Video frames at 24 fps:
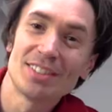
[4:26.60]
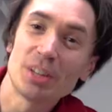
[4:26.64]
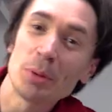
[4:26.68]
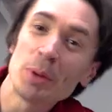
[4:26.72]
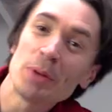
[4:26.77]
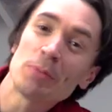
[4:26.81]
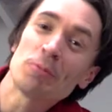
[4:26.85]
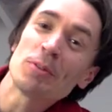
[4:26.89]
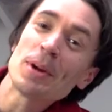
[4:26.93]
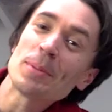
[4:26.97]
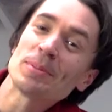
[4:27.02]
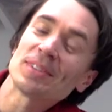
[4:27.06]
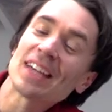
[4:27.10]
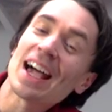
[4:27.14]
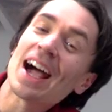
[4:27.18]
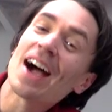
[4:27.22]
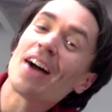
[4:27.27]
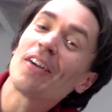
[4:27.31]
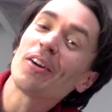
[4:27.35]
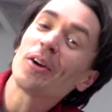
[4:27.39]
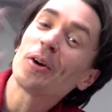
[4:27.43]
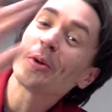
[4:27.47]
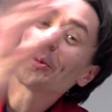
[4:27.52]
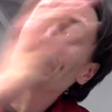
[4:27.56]
So we've ripped
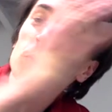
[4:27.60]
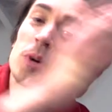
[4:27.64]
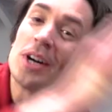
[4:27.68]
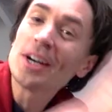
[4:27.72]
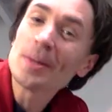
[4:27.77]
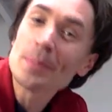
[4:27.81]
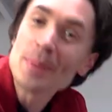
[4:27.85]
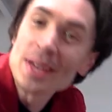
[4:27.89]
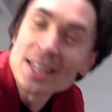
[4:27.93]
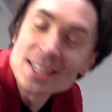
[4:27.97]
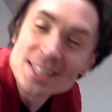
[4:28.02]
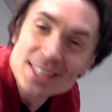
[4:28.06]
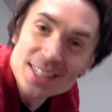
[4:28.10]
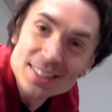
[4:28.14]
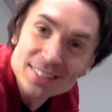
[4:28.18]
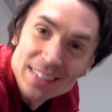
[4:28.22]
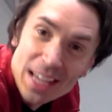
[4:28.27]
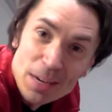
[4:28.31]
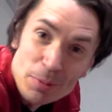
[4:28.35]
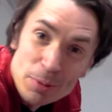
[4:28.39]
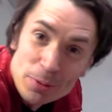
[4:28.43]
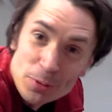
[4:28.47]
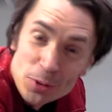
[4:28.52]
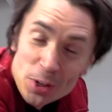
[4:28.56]
out our old
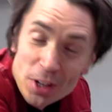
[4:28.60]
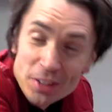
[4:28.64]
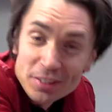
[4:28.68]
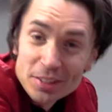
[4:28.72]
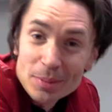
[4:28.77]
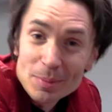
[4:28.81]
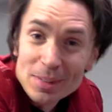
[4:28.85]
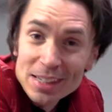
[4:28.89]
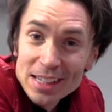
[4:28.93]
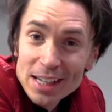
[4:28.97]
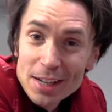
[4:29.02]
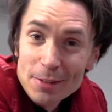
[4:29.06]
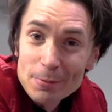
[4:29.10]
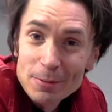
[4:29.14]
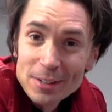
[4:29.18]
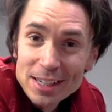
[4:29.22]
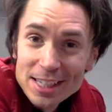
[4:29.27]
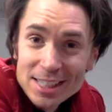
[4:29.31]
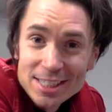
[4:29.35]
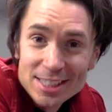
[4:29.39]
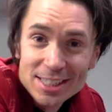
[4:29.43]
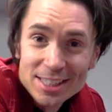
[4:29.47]
workbenches and we've got some lovely